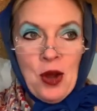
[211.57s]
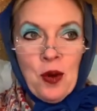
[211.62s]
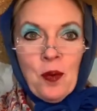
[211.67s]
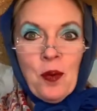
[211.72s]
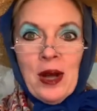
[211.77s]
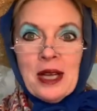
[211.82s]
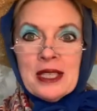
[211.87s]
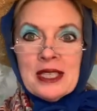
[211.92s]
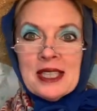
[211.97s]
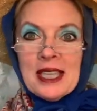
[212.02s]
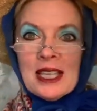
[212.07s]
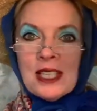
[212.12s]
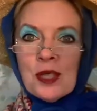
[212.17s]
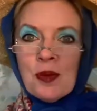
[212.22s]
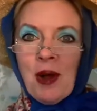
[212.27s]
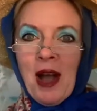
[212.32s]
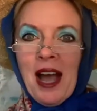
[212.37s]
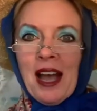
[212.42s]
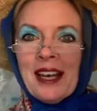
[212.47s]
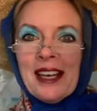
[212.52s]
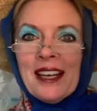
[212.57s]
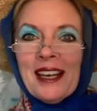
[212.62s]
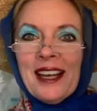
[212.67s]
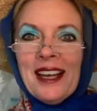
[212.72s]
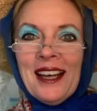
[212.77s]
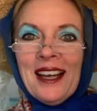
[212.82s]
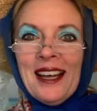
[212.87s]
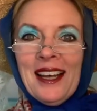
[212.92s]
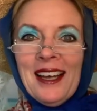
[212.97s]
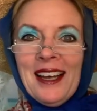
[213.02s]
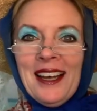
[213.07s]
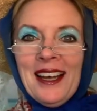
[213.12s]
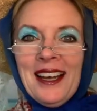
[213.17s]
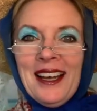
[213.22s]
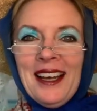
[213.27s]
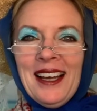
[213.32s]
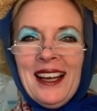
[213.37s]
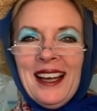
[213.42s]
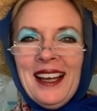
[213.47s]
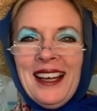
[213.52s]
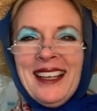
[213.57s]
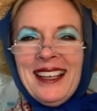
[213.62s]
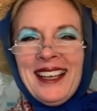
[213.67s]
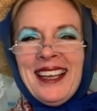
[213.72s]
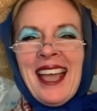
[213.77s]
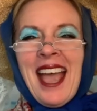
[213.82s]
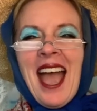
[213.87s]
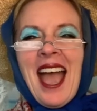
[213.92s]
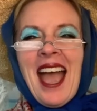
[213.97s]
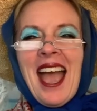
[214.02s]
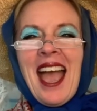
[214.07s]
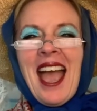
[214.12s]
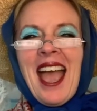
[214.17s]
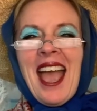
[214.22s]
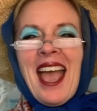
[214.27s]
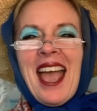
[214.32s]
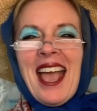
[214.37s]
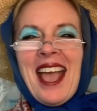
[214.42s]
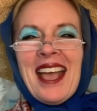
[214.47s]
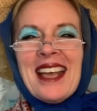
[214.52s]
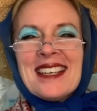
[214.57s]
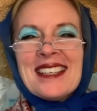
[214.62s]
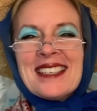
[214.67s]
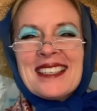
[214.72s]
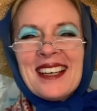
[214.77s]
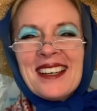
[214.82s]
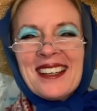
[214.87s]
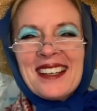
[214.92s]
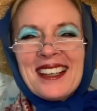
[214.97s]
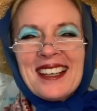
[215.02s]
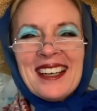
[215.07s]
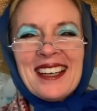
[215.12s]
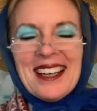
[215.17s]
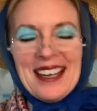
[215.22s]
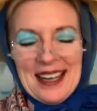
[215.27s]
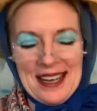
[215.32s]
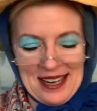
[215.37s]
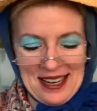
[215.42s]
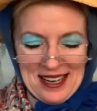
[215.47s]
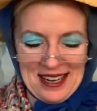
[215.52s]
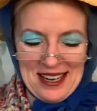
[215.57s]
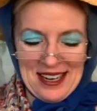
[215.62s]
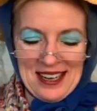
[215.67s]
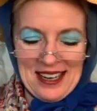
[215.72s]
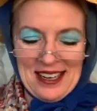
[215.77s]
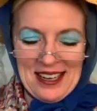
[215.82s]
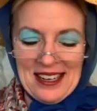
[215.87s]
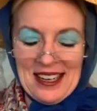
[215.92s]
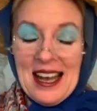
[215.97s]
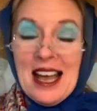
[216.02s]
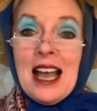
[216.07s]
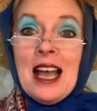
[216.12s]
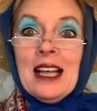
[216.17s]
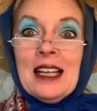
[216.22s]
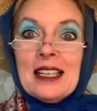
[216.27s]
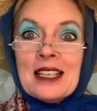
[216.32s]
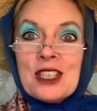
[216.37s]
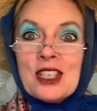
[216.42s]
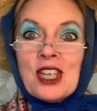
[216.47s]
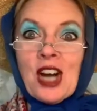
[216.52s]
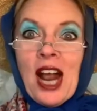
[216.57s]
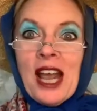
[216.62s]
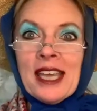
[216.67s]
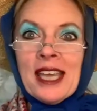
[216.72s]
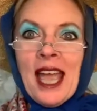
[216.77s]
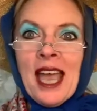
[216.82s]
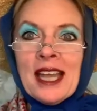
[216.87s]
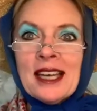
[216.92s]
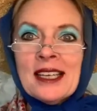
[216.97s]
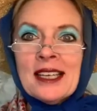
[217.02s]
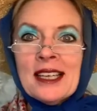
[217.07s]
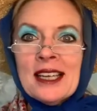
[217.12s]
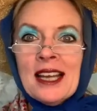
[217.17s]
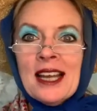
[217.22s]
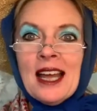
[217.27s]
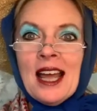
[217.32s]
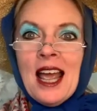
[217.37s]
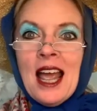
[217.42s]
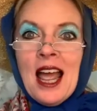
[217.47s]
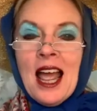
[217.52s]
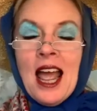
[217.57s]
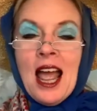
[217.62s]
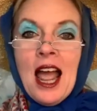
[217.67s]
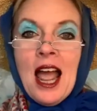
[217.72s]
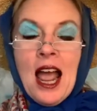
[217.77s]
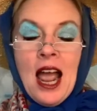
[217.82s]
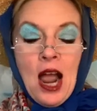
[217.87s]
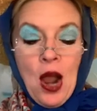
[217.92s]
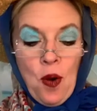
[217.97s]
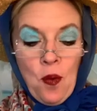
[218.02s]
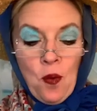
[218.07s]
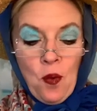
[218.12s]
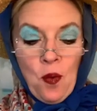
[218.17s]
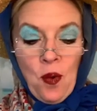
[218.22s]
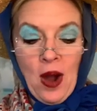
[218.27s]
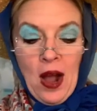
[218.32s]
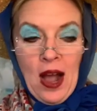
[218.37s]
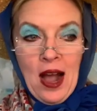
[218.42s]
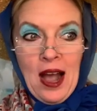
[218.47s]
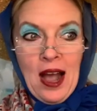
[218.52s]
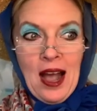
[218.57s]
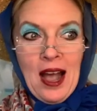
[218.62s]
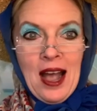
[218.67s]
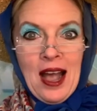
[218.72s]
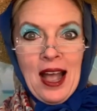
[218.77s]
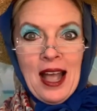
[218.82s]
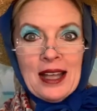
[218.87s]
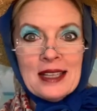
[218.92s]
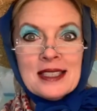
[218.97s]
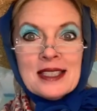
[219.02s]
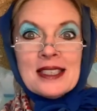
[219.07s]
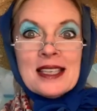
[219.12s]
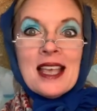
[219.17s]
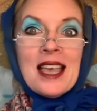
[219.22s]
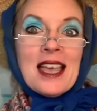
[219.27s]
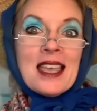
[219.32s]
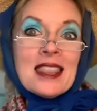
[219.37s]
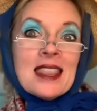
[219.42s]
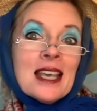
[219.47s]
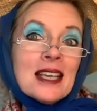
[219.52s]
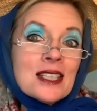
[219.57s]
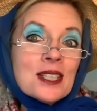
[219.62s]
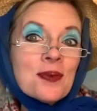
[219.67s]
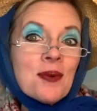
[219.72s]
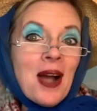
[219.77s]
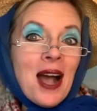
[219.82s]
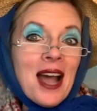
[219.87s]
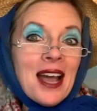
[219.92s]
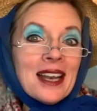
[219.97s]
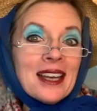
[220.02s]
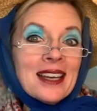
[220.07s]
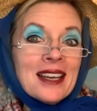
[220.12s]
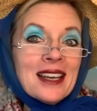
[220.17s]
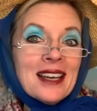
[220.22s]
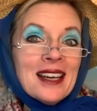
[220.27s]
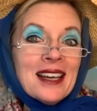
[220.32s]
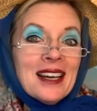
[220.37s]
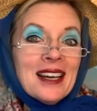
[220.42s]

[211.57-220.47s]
What's this one? Yay, circle. Let's try again. What's this one?